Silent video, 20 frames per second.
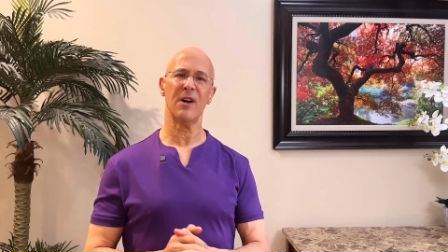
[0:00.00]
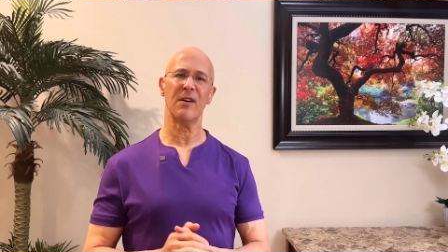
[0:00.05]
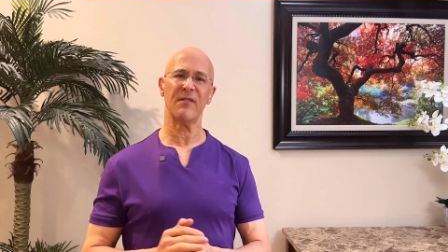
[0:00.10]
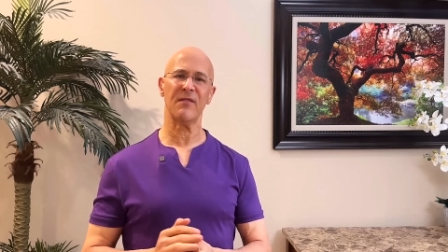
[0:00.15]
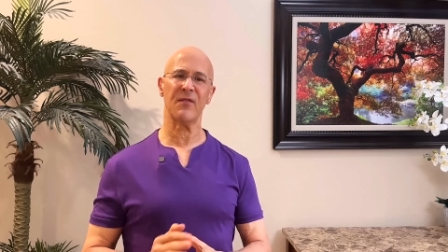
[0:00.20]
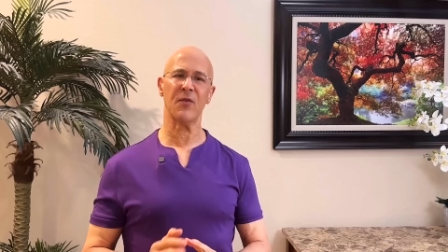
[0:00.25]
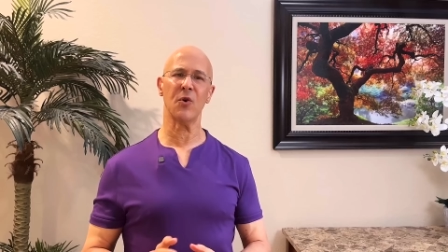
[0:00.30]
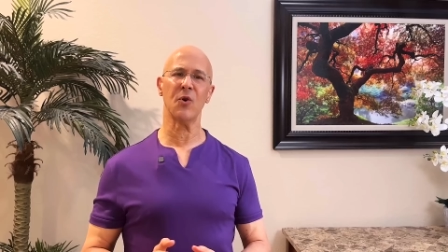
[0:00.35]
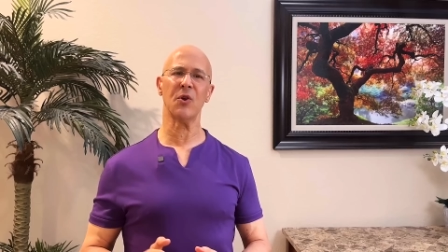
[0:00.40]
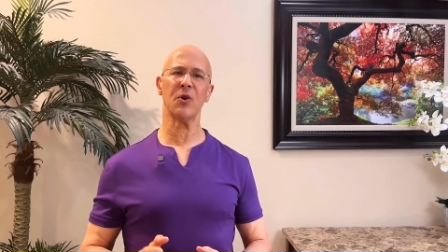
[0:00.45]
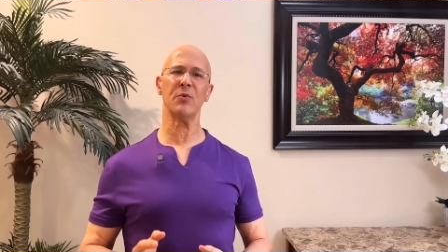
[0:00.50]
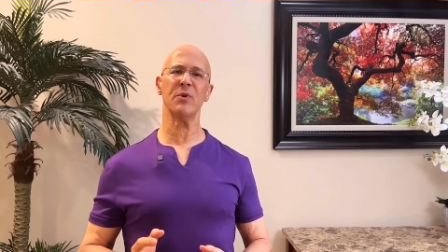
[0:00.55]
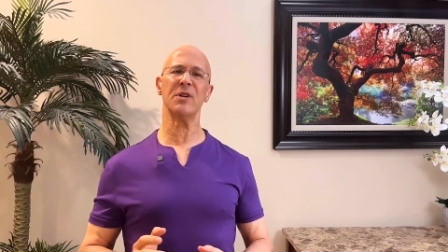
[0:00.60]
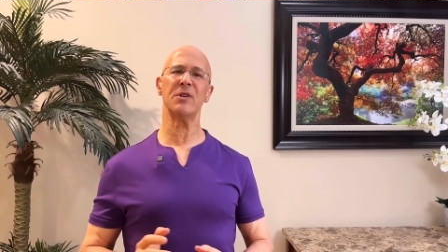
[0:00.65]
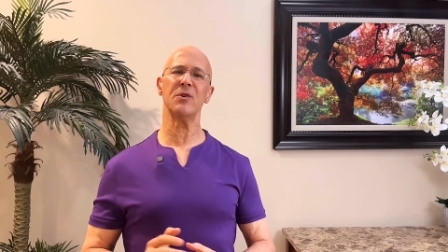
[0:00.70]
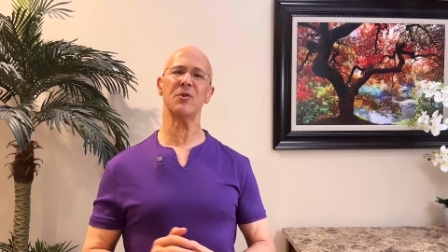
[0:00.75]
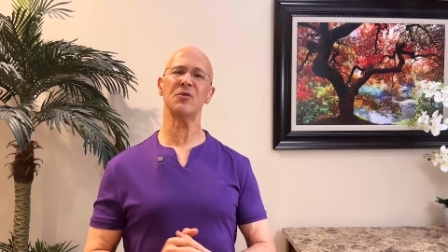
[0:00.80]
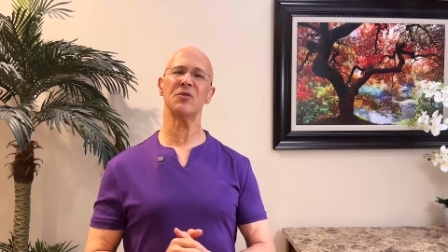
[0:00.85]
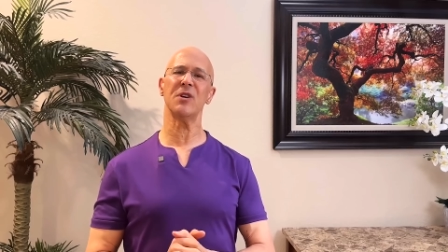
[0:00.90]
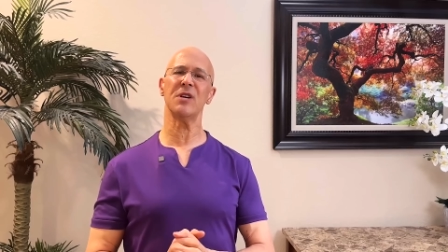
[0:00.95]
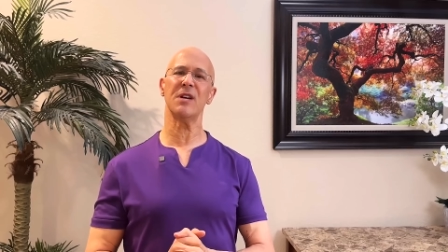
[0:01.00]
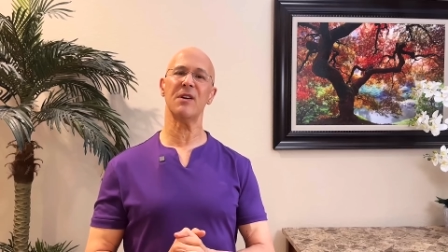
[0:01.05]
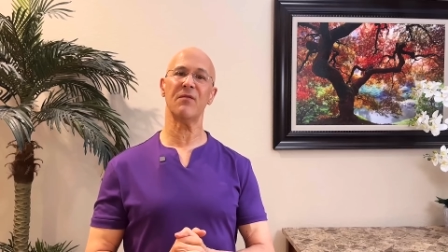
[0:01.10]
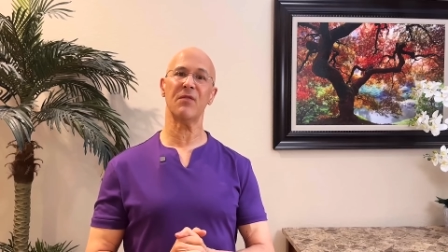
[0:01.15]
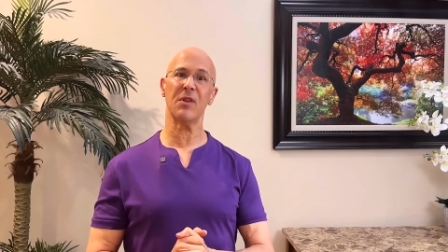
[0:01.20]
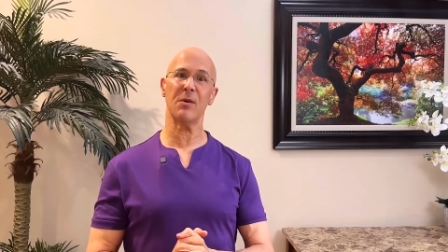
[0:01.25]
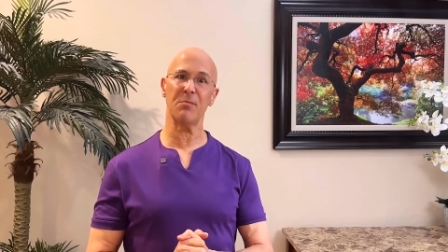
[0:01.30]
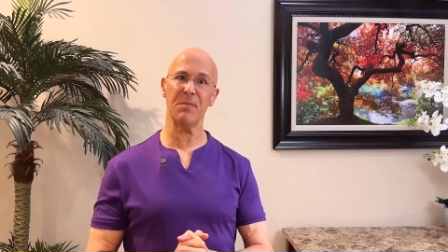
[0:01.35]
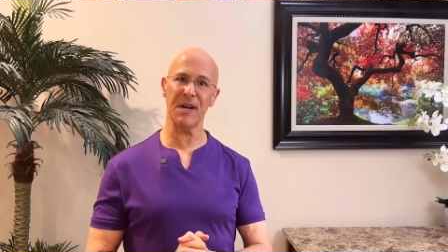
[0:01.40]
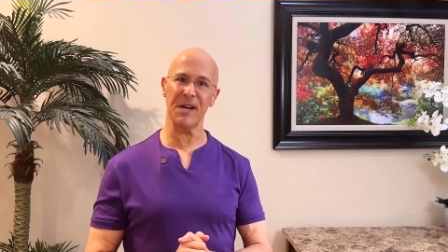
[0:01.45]
further reducing
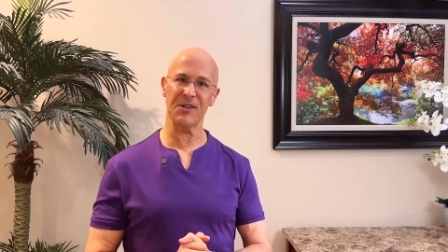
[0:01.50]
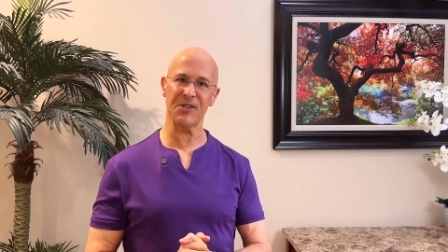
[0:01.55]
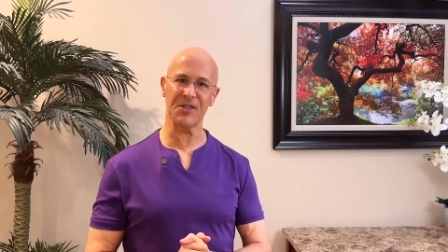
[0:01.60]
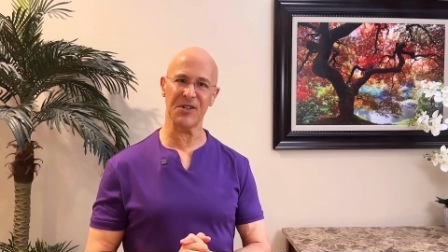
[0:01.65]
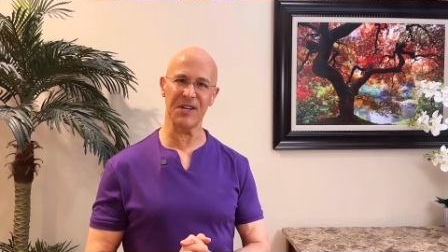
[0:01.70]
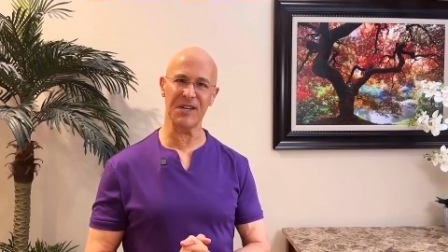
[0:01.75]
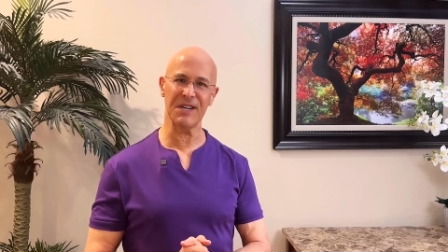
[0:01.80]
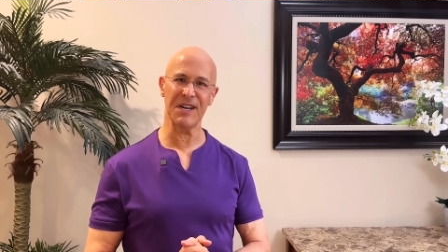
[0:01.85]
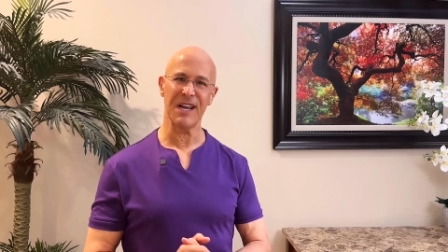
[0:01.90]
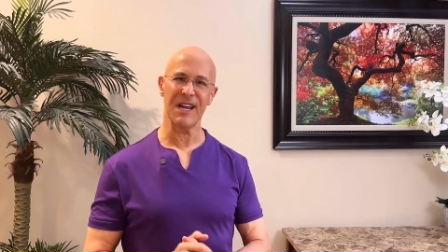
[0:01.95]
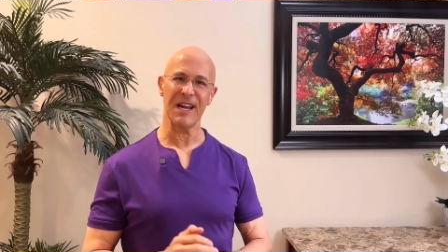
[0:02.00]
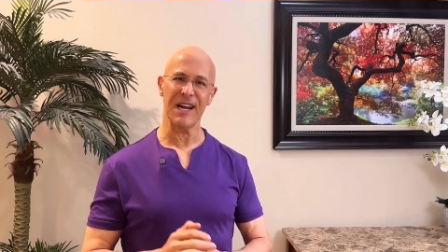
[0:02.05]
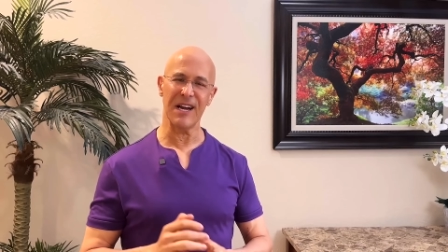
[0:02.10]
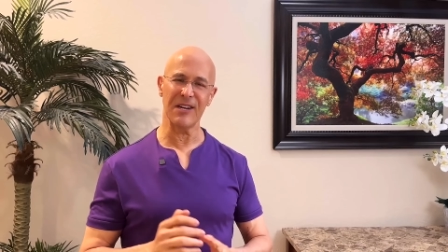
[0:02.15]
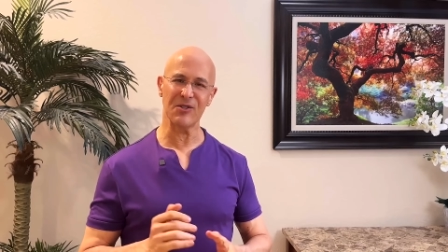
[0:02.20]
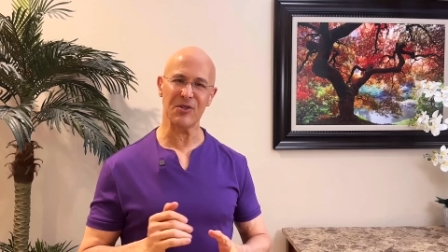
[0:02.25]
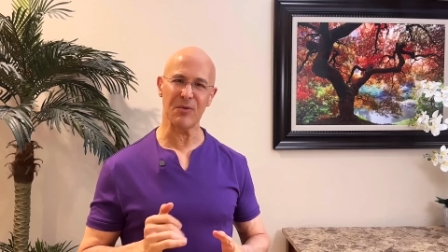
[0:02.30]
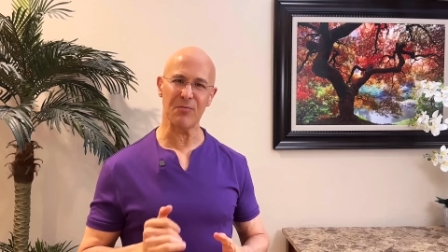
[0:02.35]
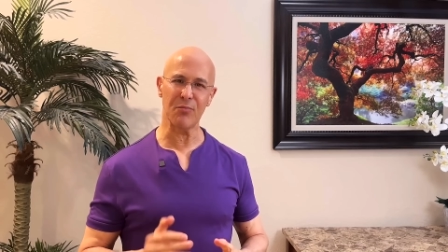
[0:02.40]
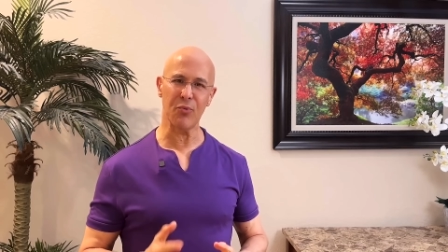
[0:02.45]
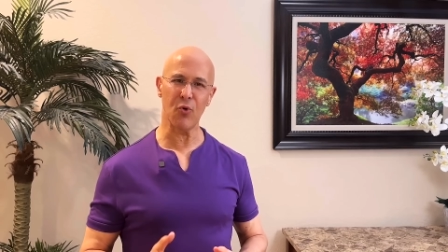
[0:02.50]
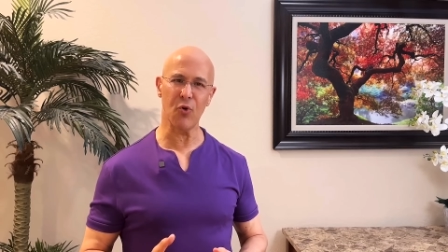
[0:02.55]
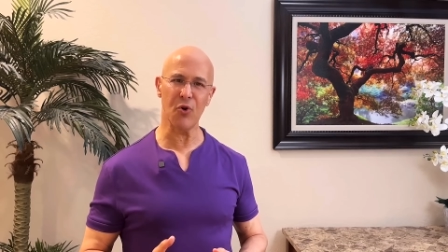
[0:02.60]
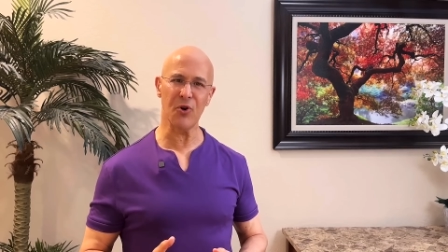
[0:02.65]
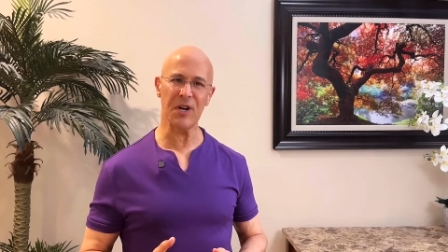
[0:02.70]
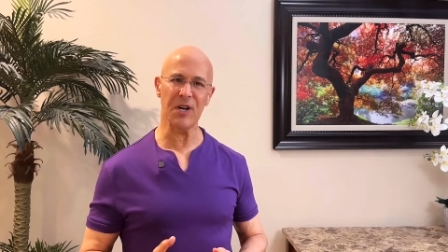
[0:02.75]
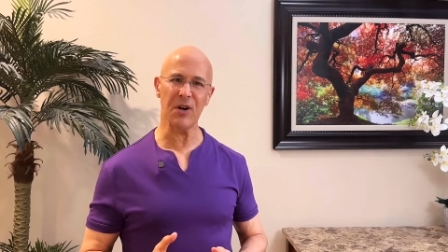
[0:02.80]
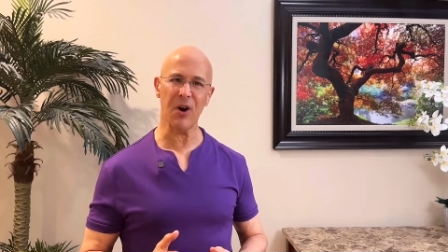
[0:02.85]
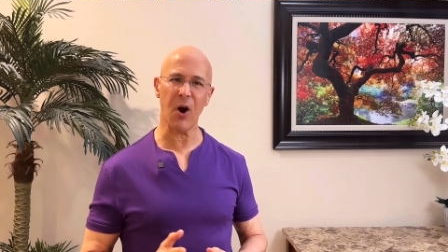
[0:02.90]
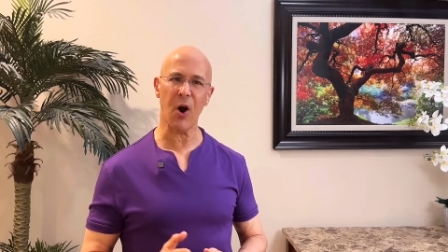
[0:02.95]
inflammation and
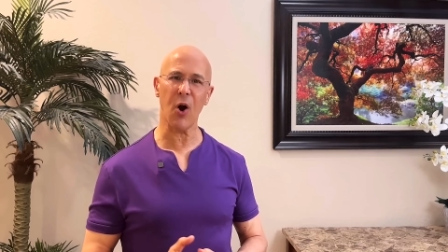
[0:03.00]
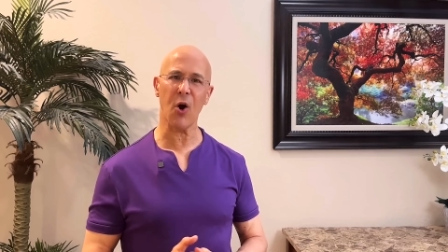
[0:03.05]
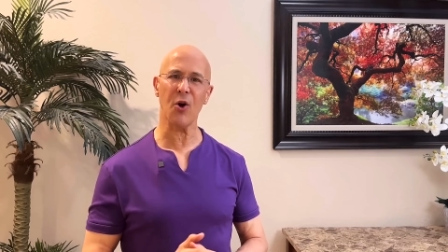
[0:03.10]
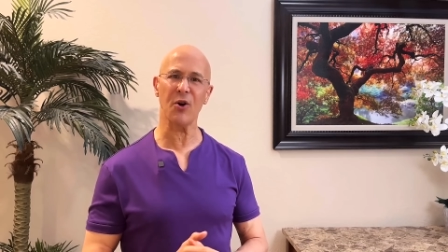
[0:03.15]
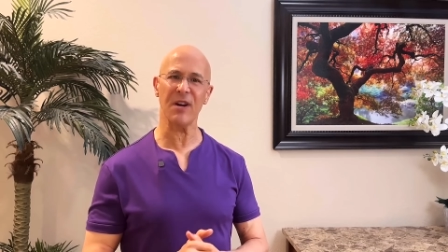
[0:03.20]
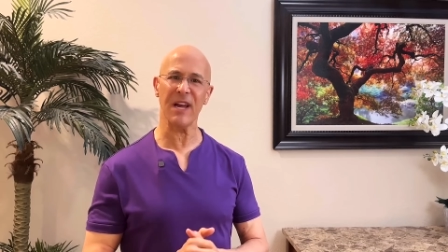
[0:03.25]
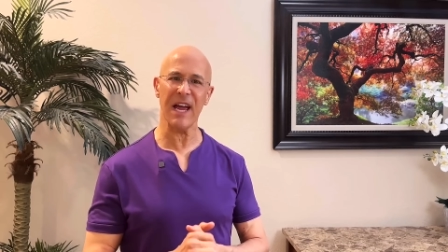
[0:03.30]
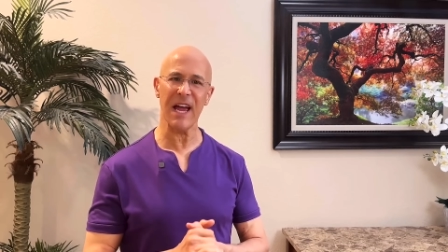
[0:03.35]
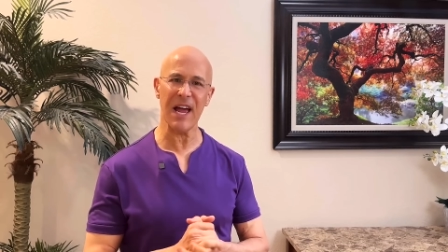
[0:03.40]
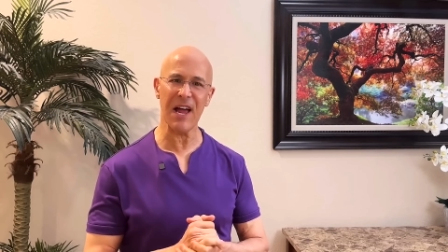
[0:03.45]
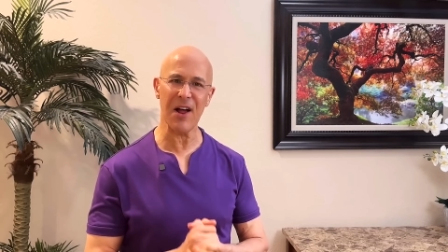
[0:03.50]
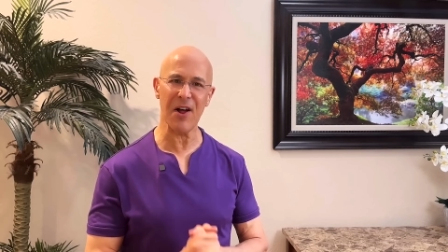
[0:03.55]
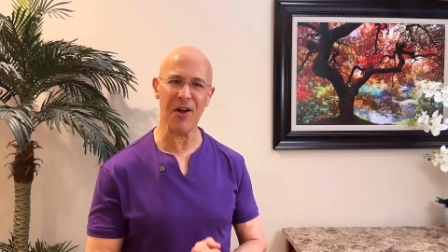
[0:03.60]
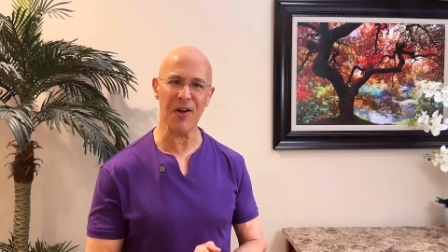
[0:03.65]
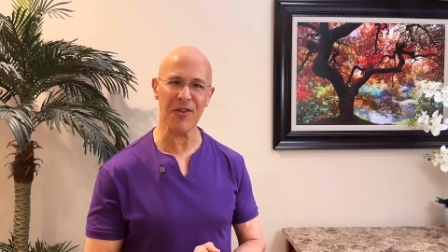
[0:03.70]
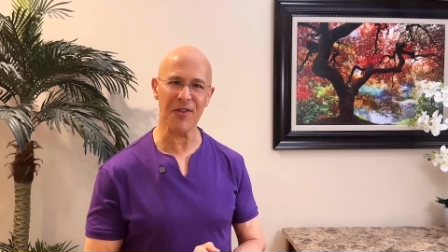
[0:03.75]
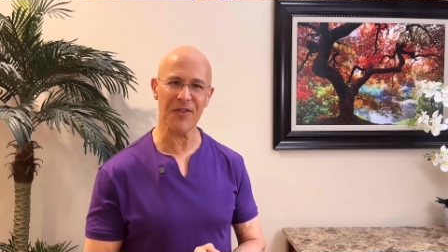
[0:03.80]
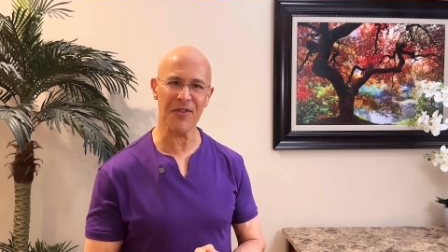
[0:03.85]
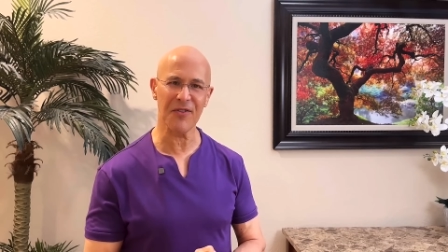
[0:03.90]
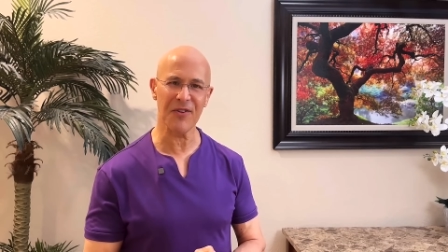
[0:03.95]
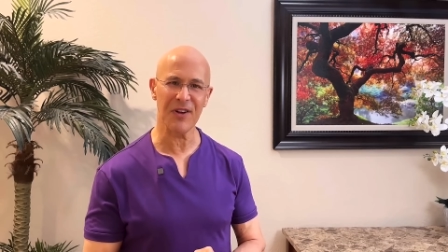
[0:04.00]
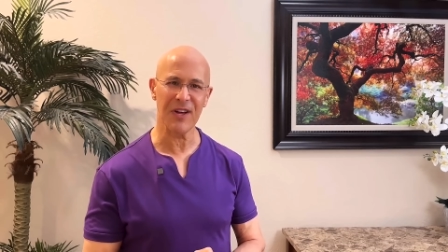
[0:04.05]
supporting heart health.